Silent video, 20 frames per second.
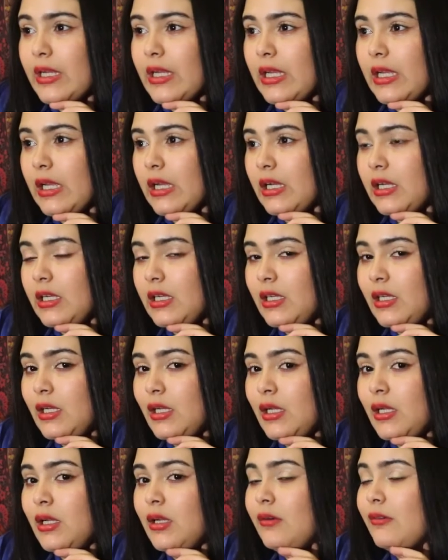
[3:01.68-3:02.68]
idea
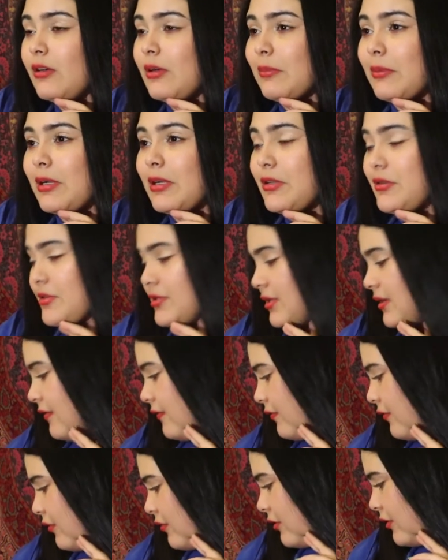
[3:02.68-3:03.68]
what I'm gonna use
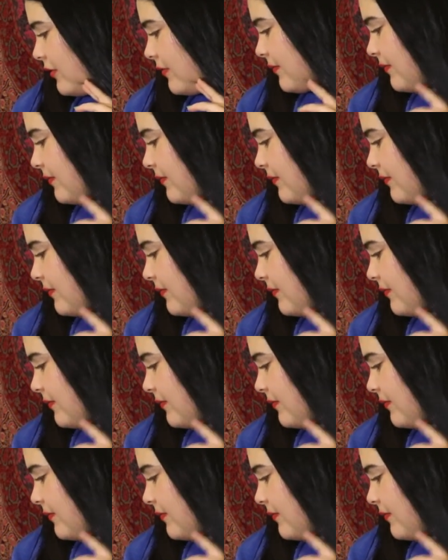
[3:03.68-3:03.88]
them for.